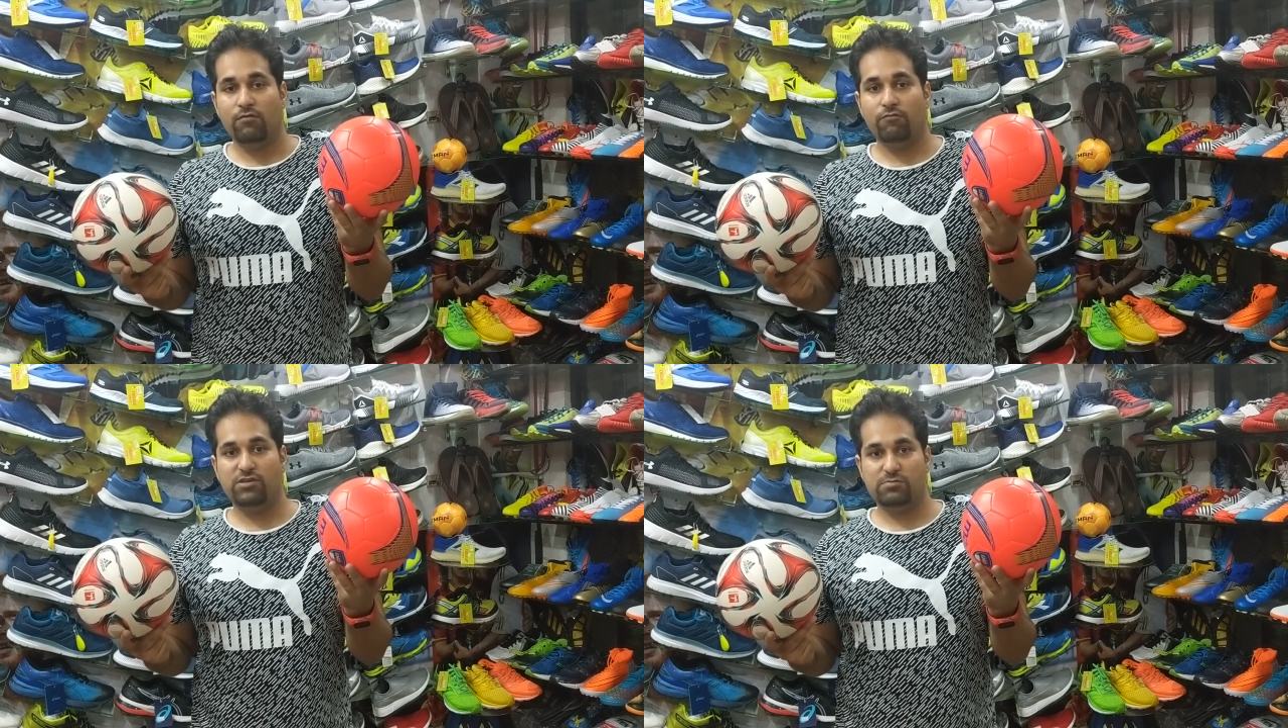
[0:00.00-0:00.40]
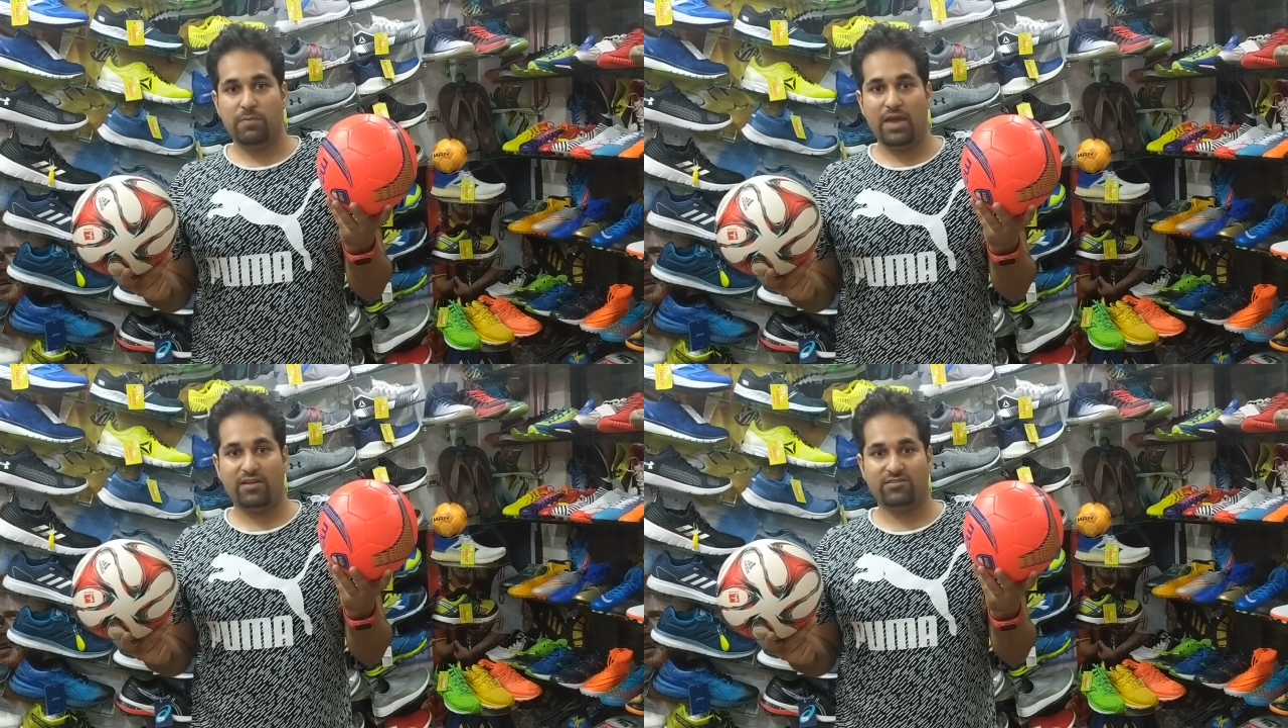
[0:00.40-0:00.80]
which
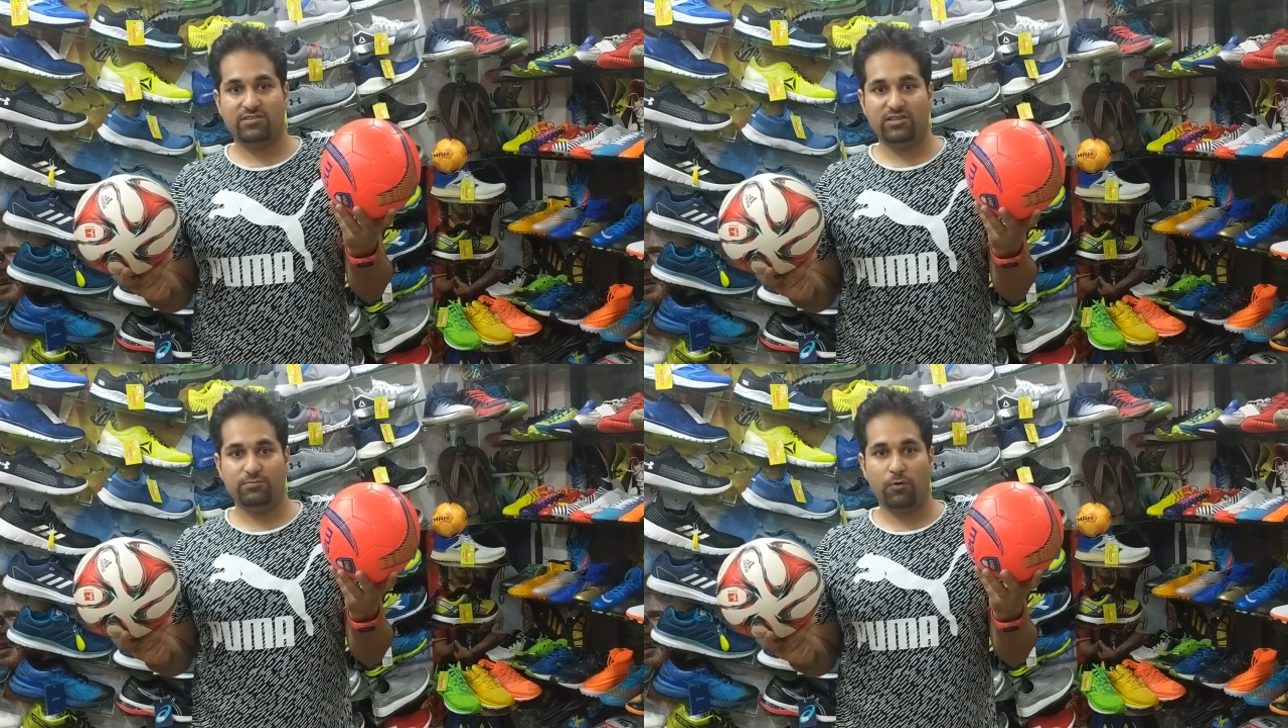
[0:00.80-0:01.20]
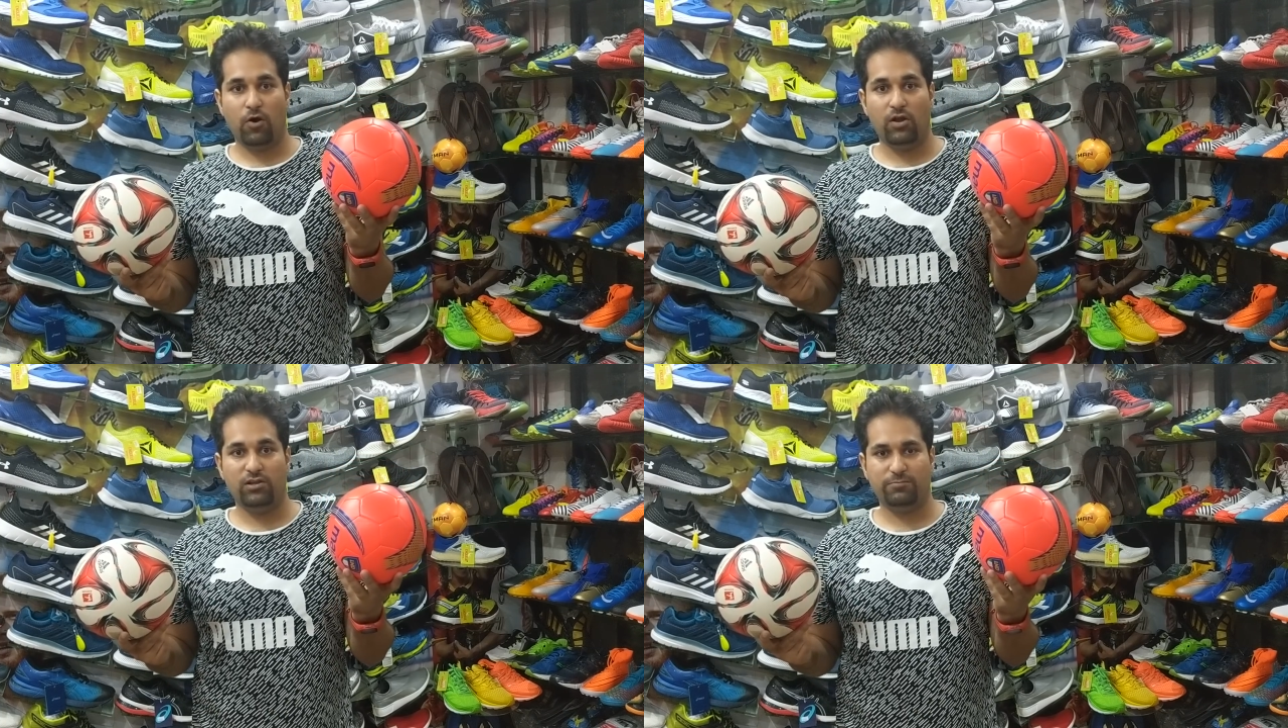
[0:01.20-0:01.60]
makes this
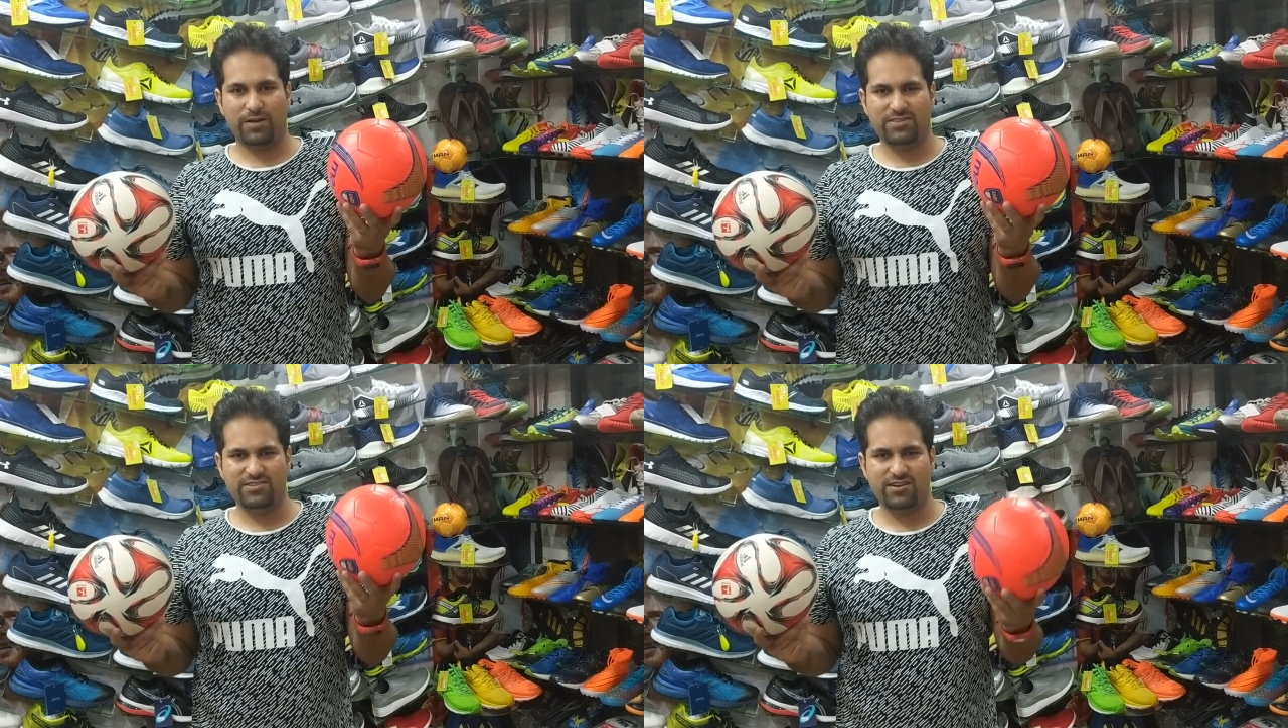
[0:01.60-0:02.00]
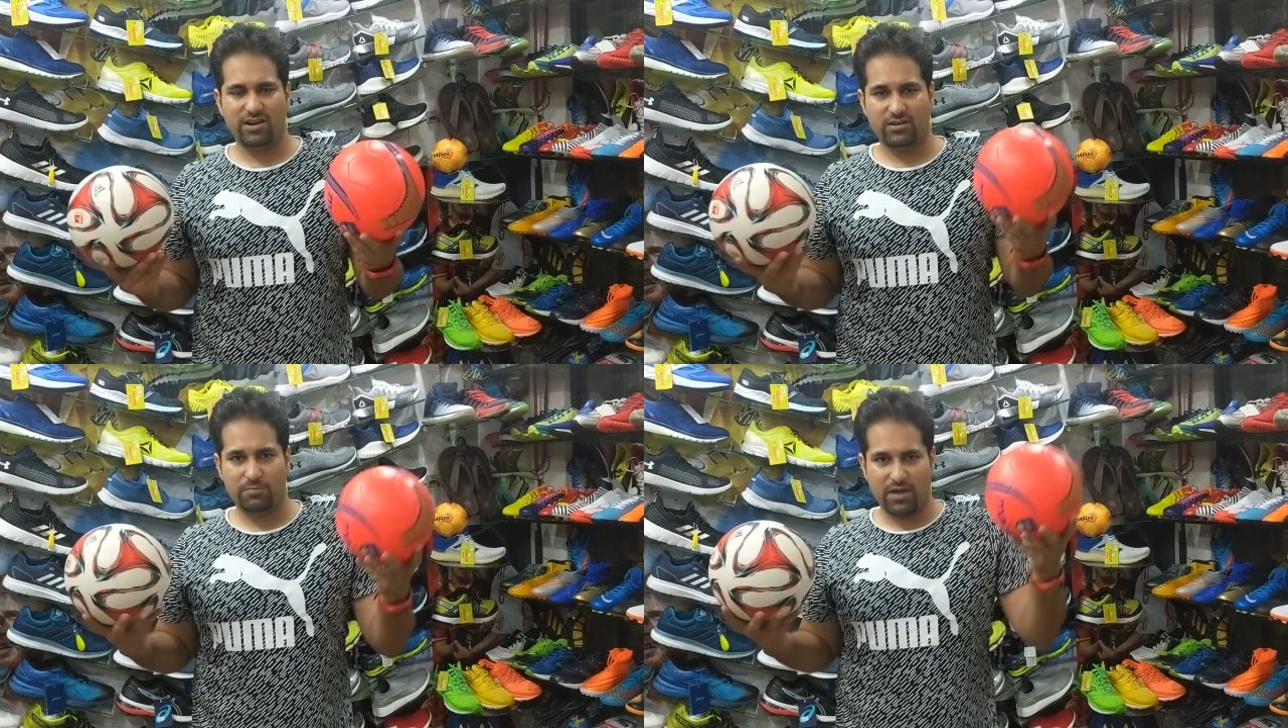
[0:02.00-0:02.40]
ball spongier.
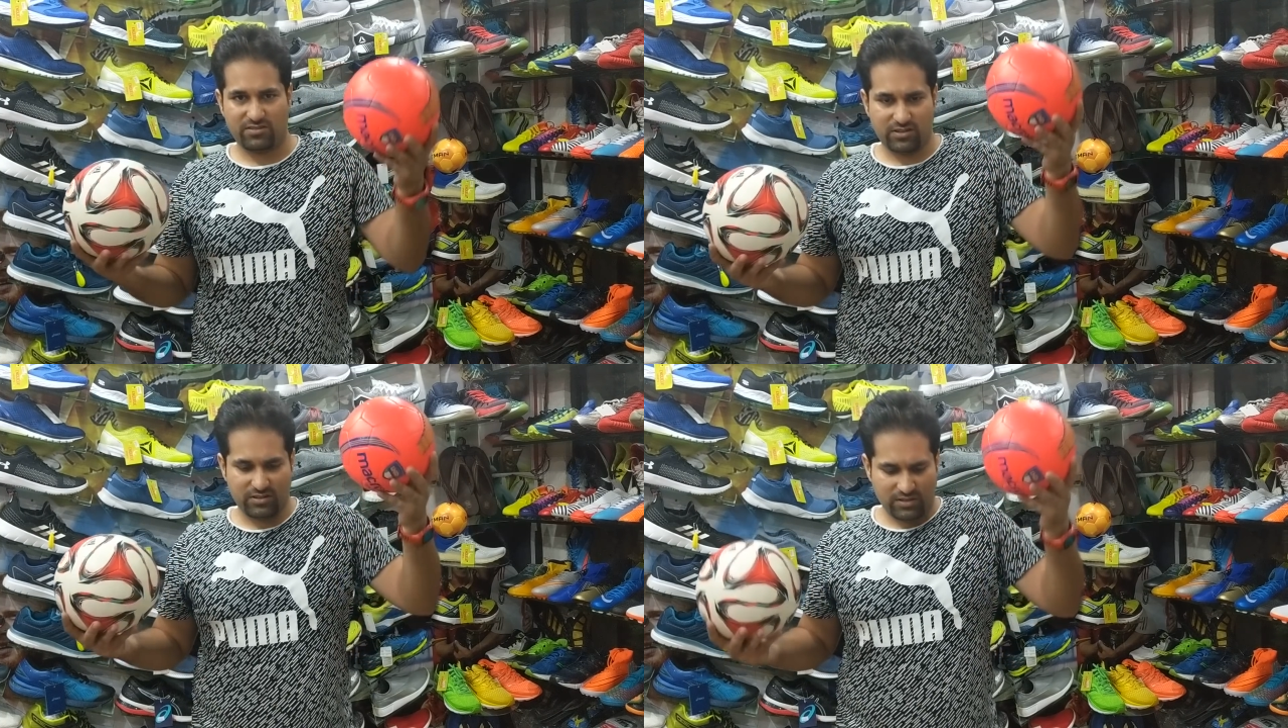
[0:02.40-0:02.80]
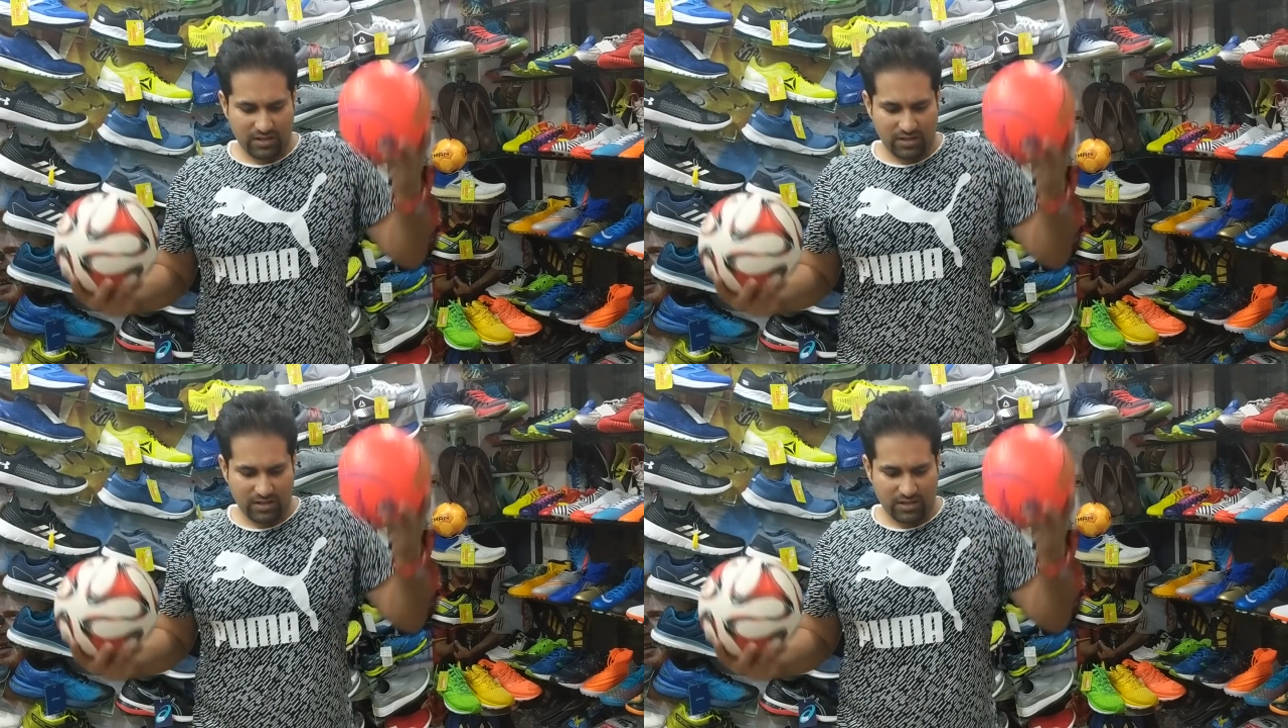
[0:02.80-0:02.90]
It makes it